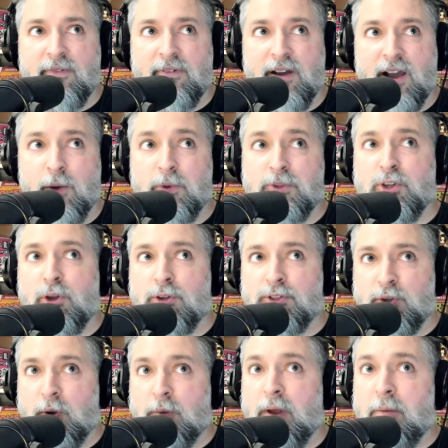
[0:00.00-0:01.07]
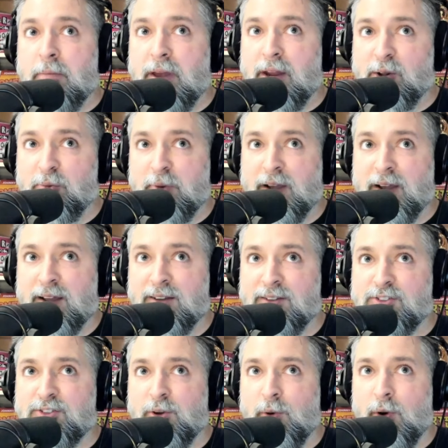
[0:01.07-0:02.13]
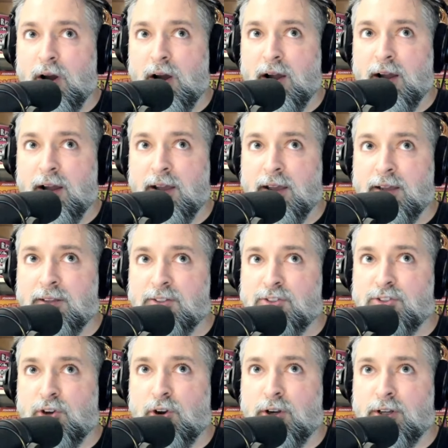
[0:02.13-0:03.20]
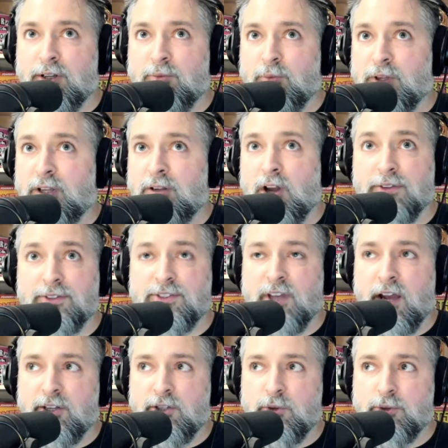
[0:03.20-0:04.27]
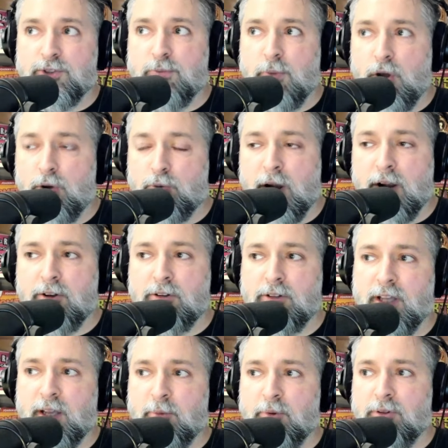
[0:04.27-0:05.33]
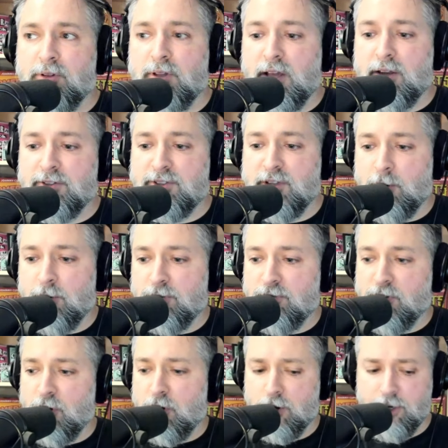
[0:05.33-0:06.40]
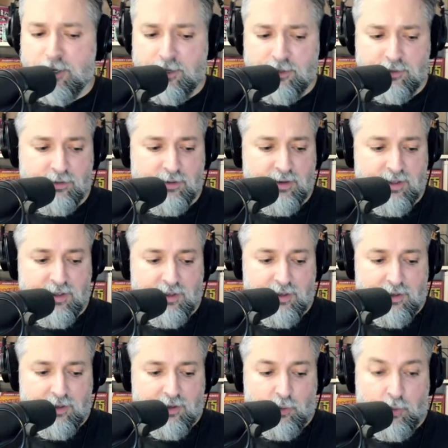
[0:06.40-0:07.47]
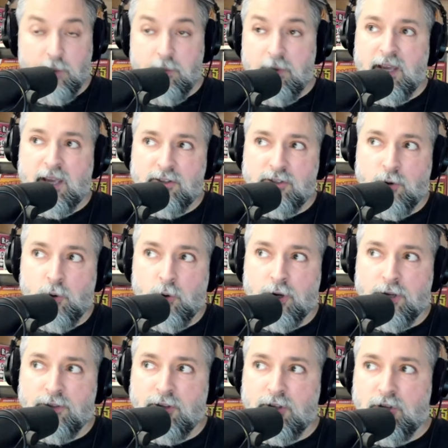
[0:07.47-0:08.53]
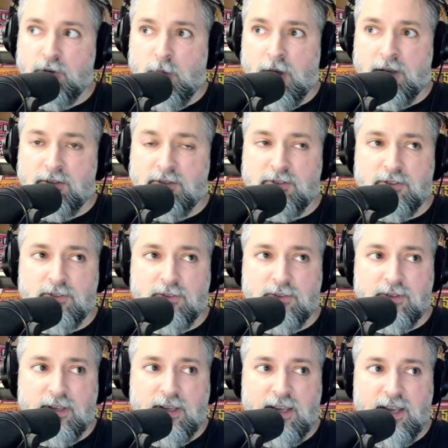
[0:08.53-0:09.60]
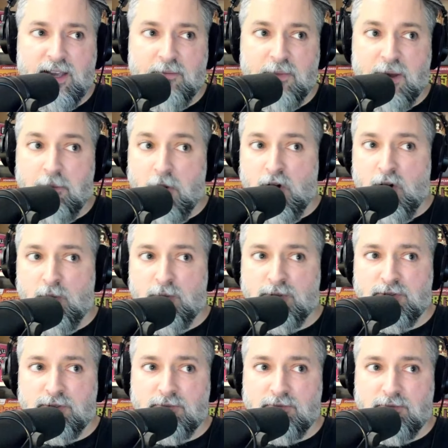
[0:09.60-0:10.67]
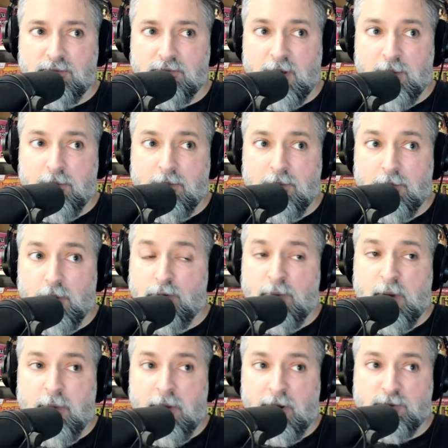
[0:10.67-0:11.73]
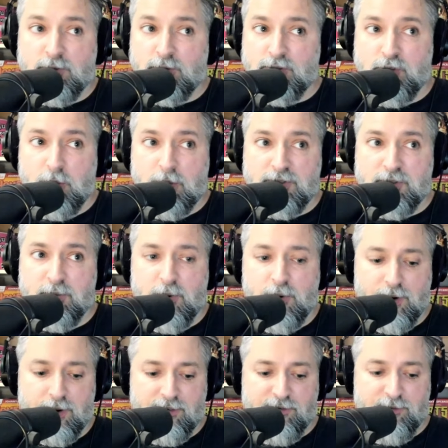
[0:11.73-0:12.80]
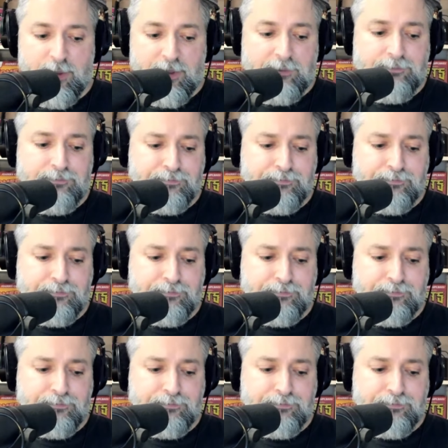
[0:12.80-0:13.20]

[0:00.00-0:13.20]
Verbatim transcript: I was also in my metal band. So we got signed to a small record label out of Southern Florida, and we began touring the US, and my mom was, both my parents were super supportive, but